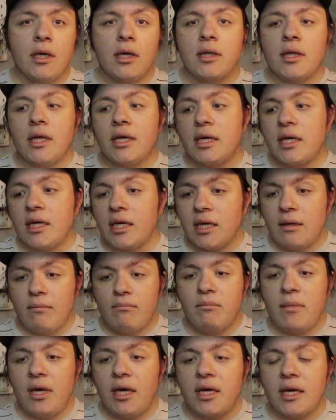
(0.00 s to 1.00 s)

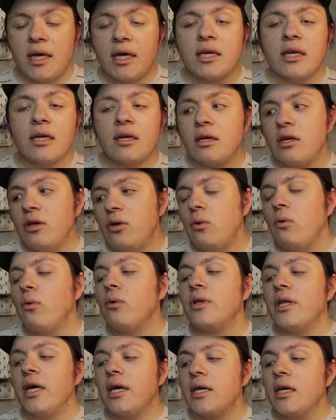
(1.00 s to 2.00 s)
It could
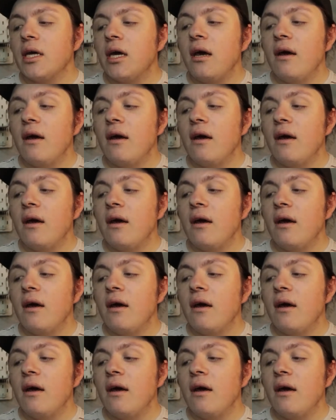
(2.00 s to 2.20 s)
cure.